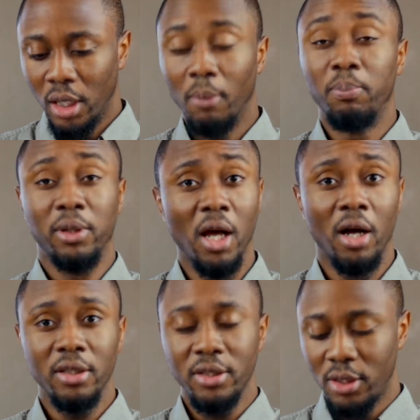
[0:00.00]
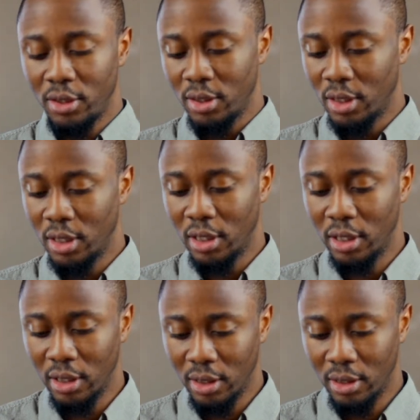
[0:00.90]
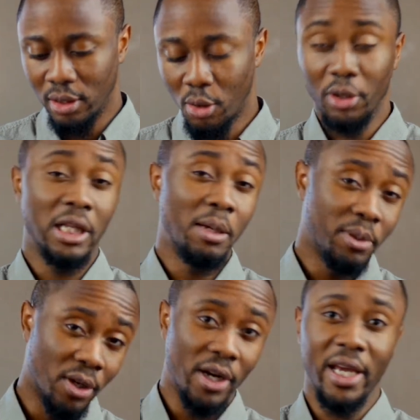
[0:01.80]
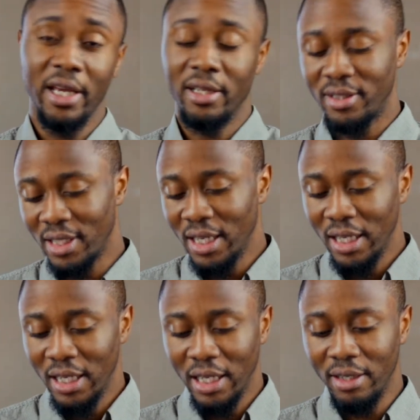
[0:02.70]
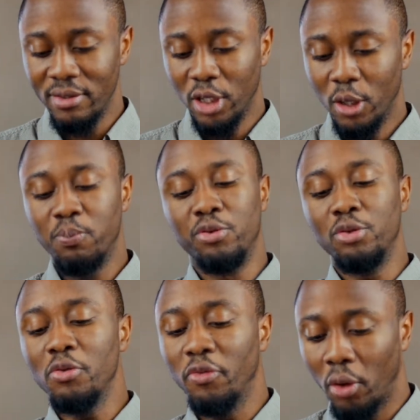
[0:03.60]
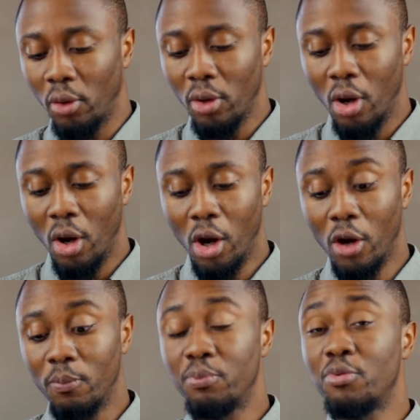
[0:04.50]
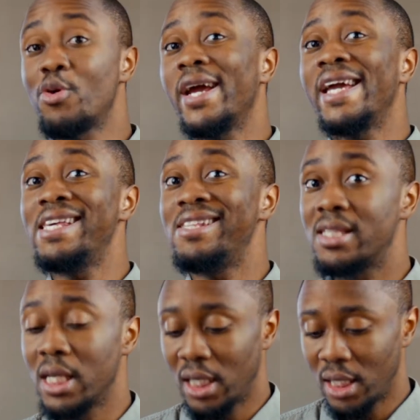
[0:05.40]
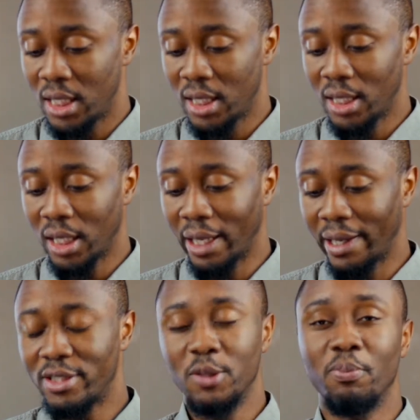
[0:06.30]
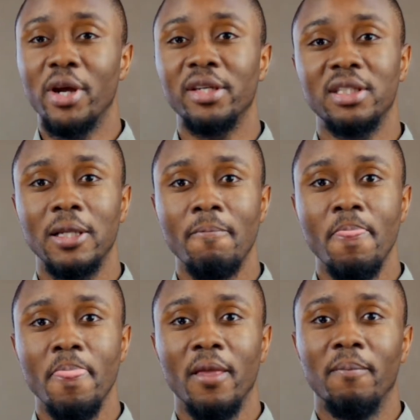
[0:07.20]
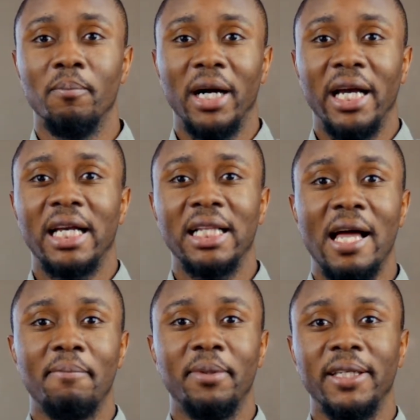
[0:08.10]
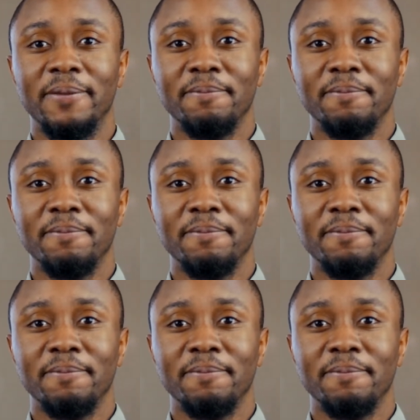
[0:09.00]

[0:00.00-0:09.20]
applause, or clapping our hands, is approval or praise expressed by clapping.